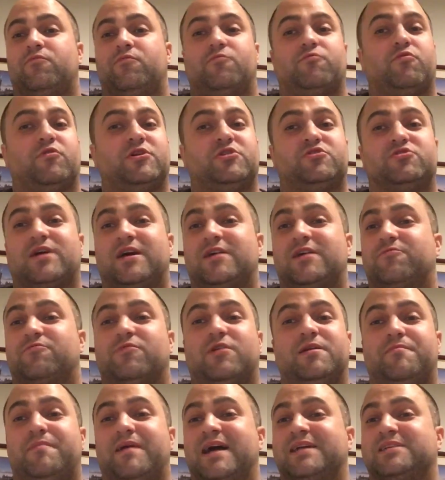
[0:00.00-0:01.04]
Will he try to
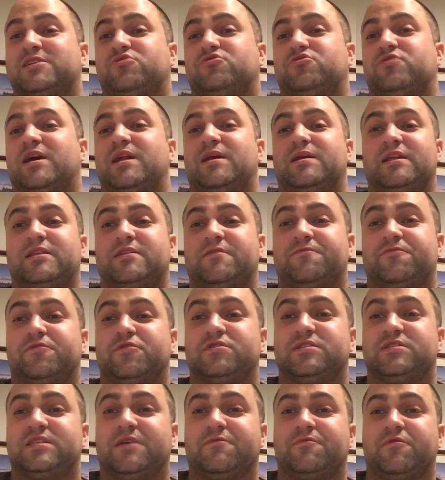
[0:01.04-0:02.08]
run it back to try to get the
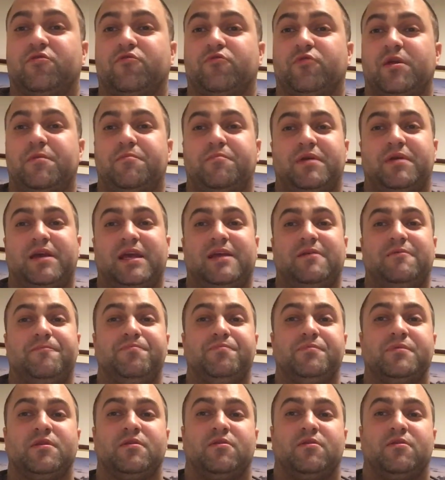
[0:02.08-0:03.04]
first ever three-peat?